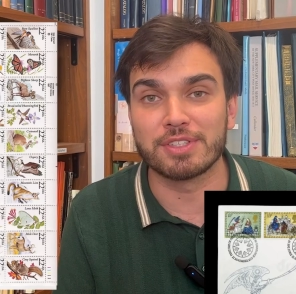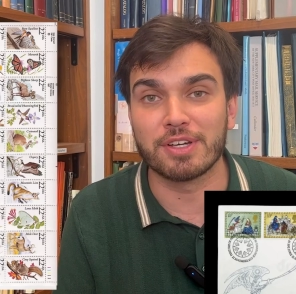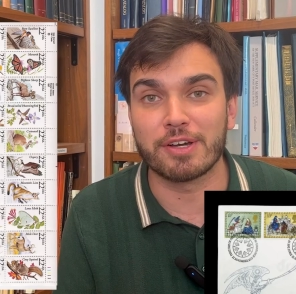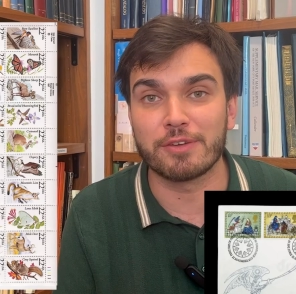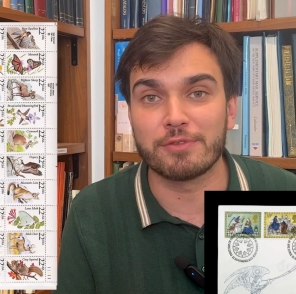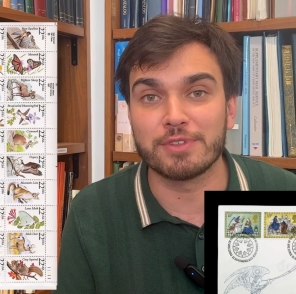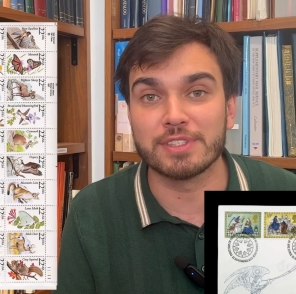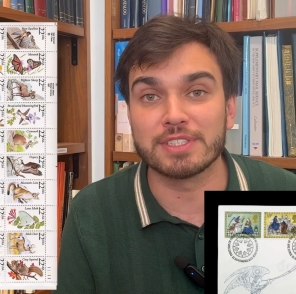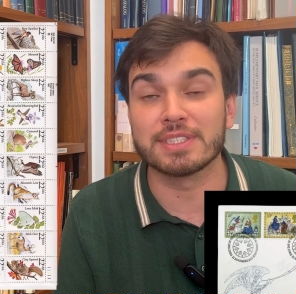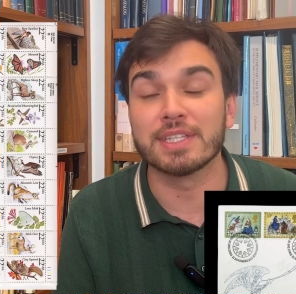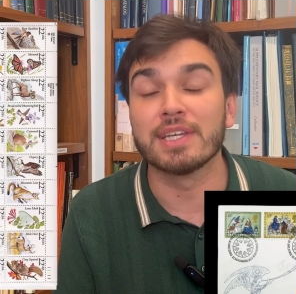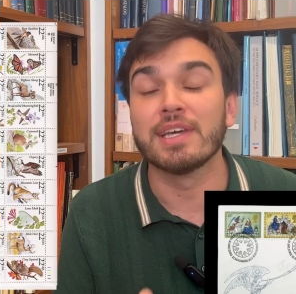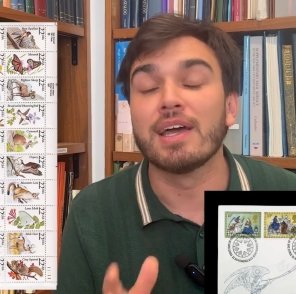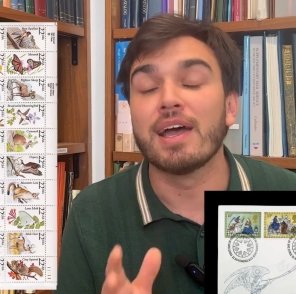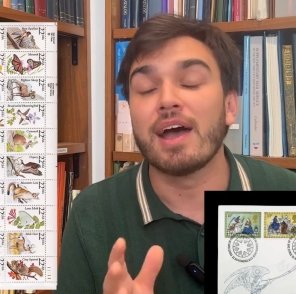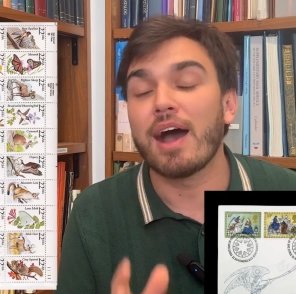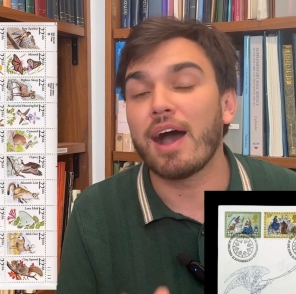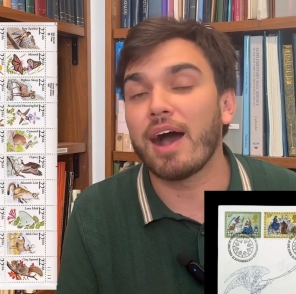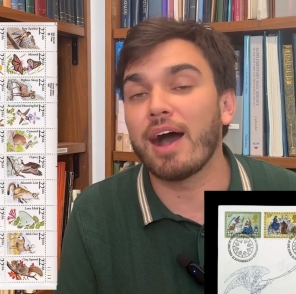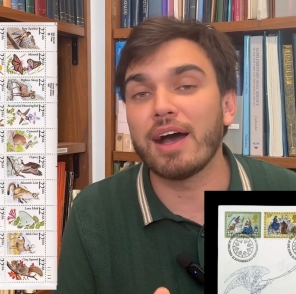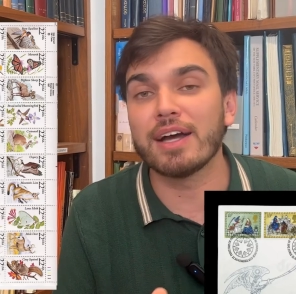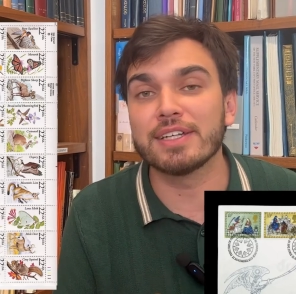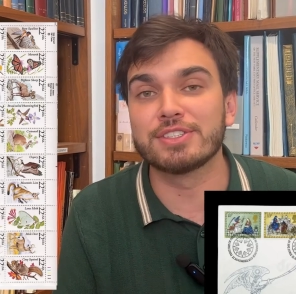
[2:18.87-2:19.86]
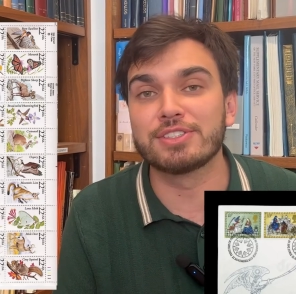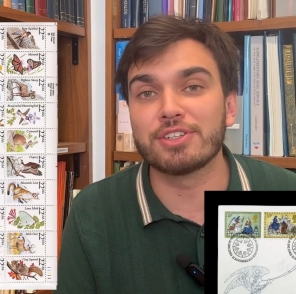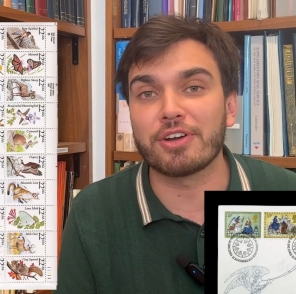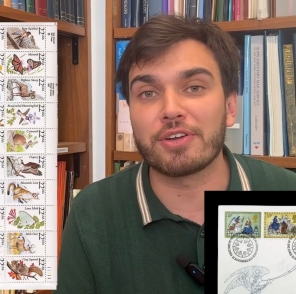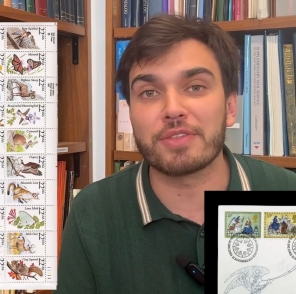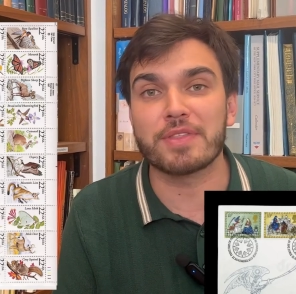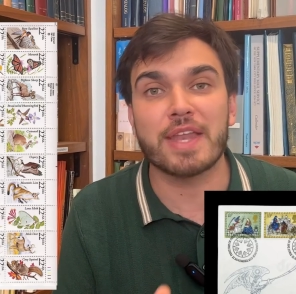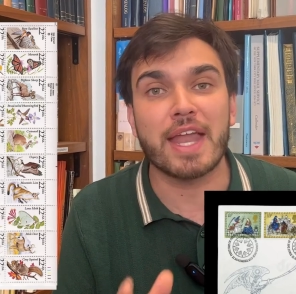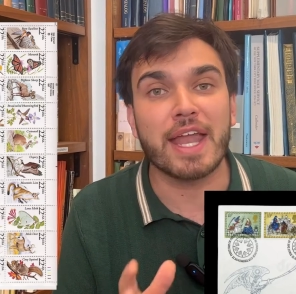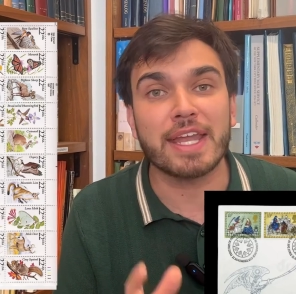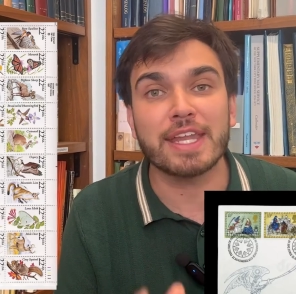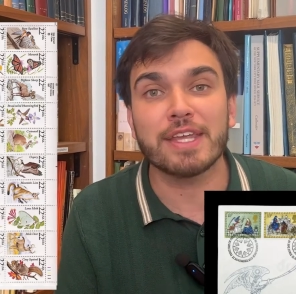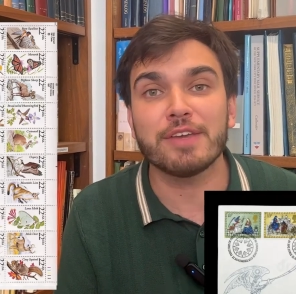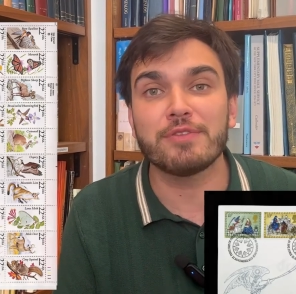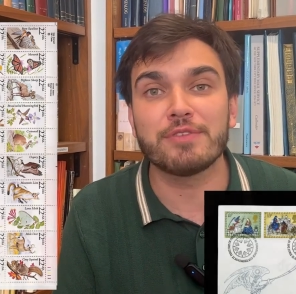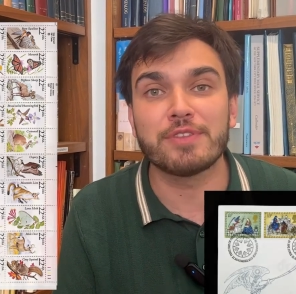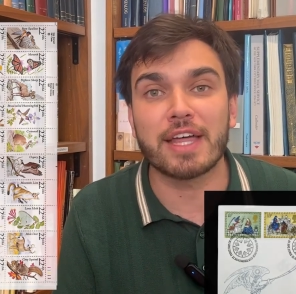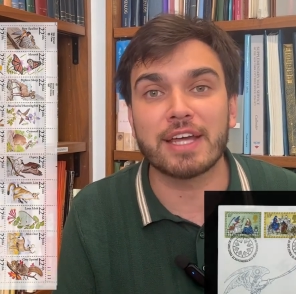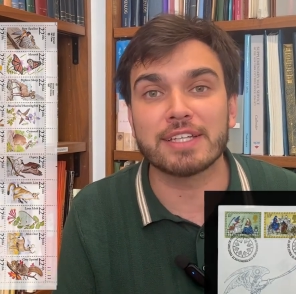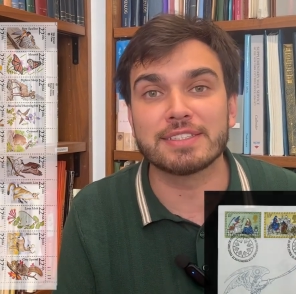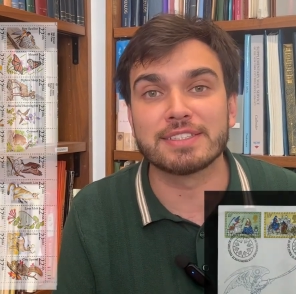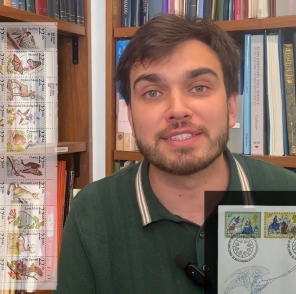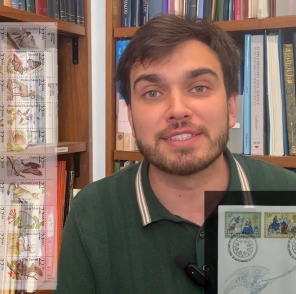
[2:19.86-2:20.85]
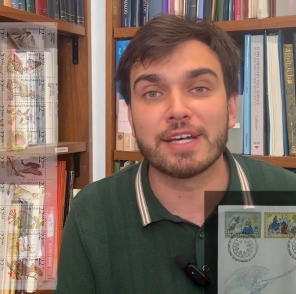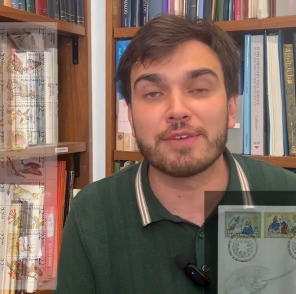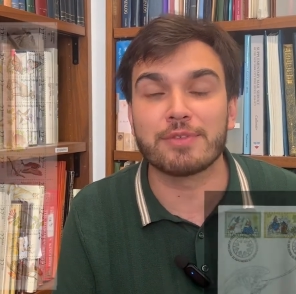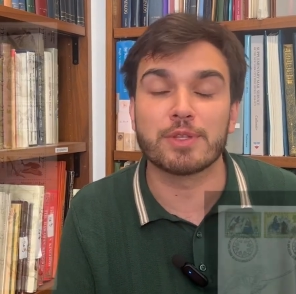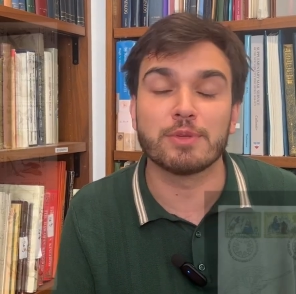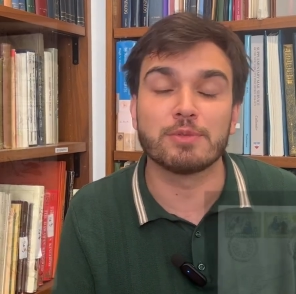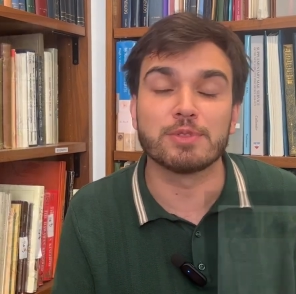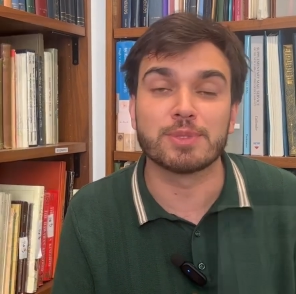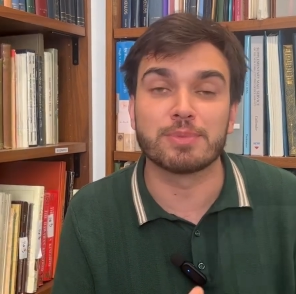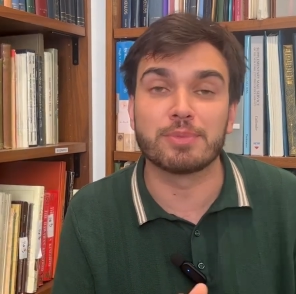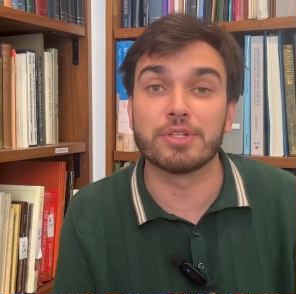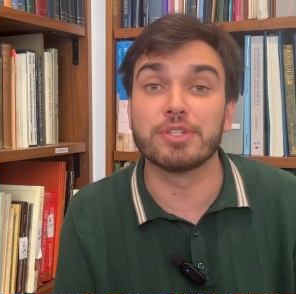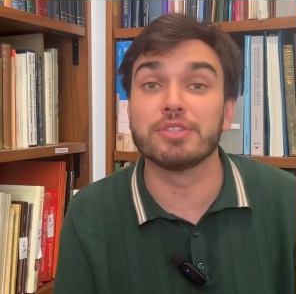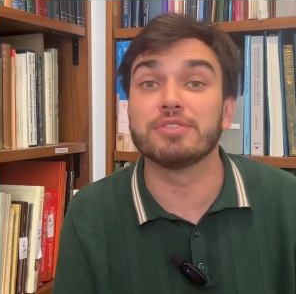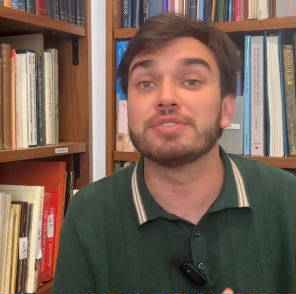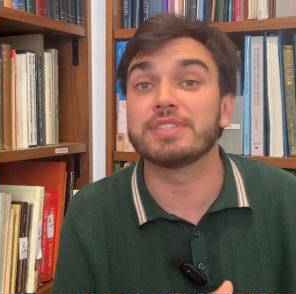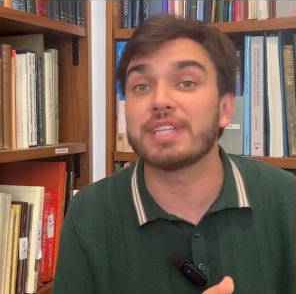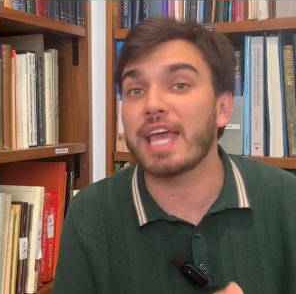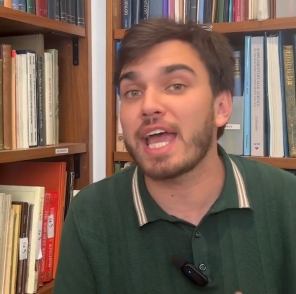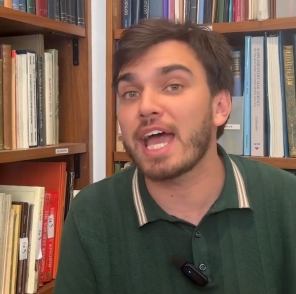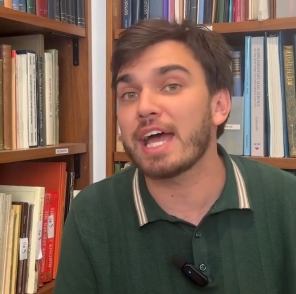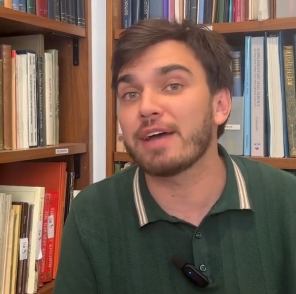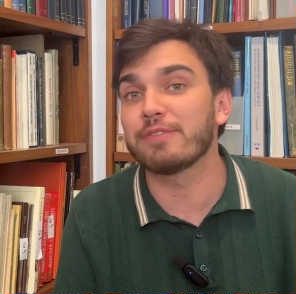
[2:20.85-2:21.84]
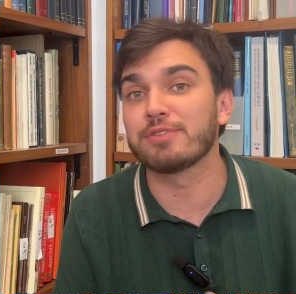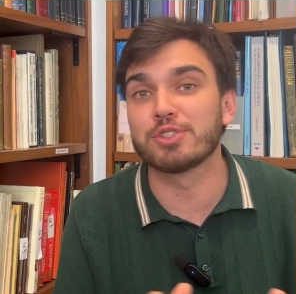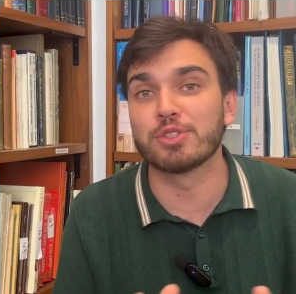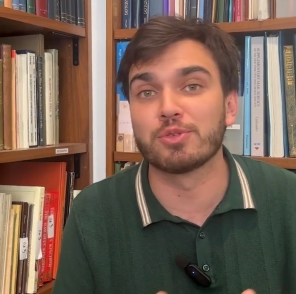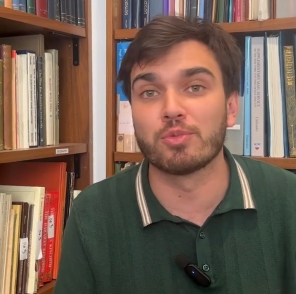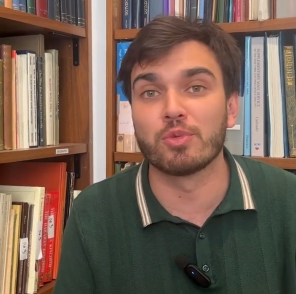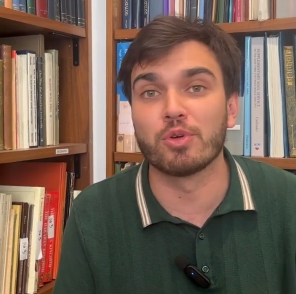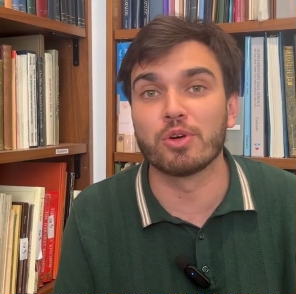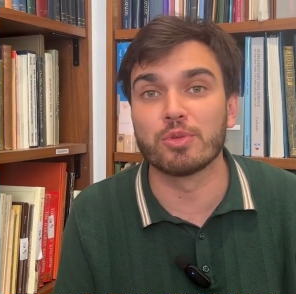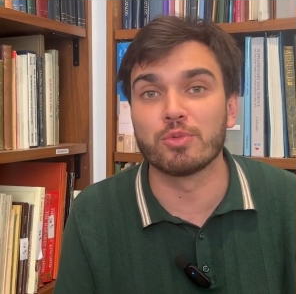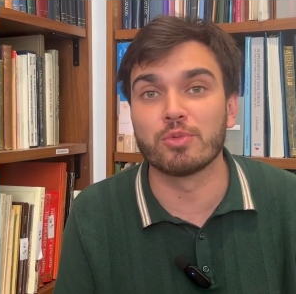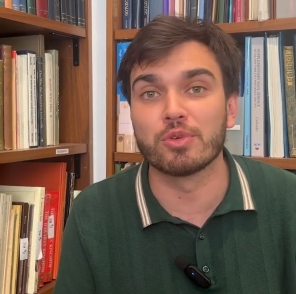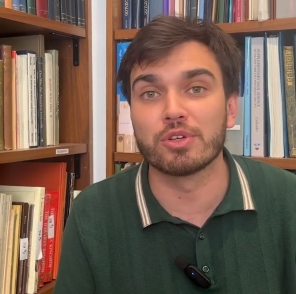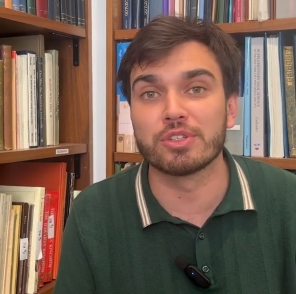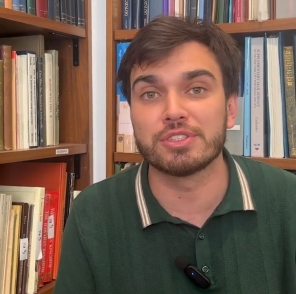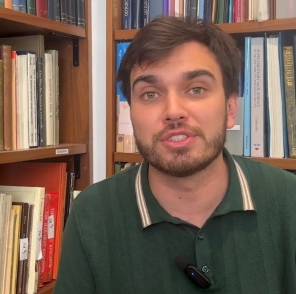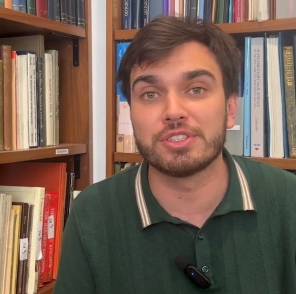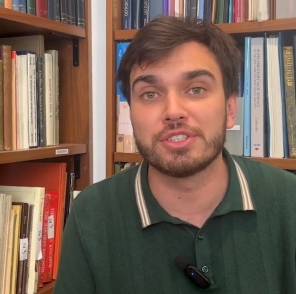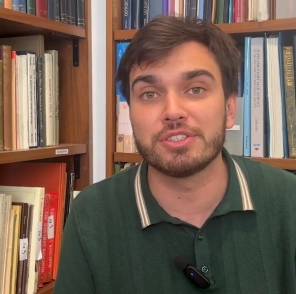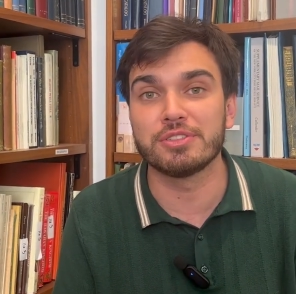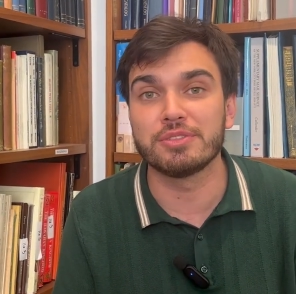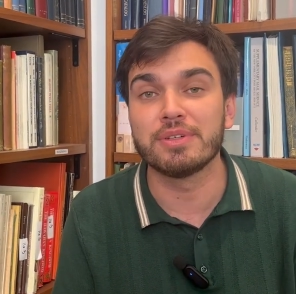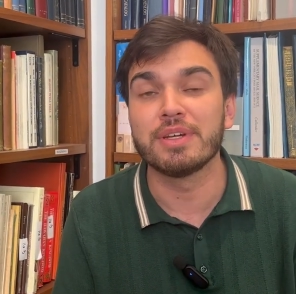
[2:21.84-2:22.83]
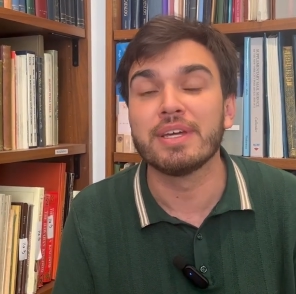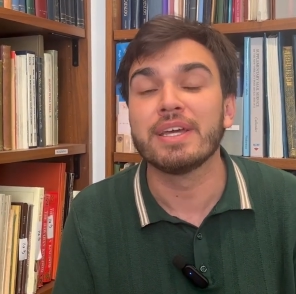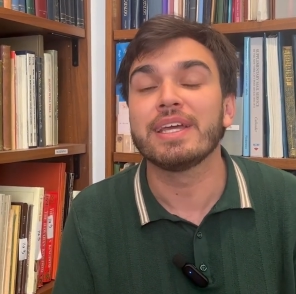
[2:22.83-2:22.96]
office, odds are that any of that stuff that was produced after World War II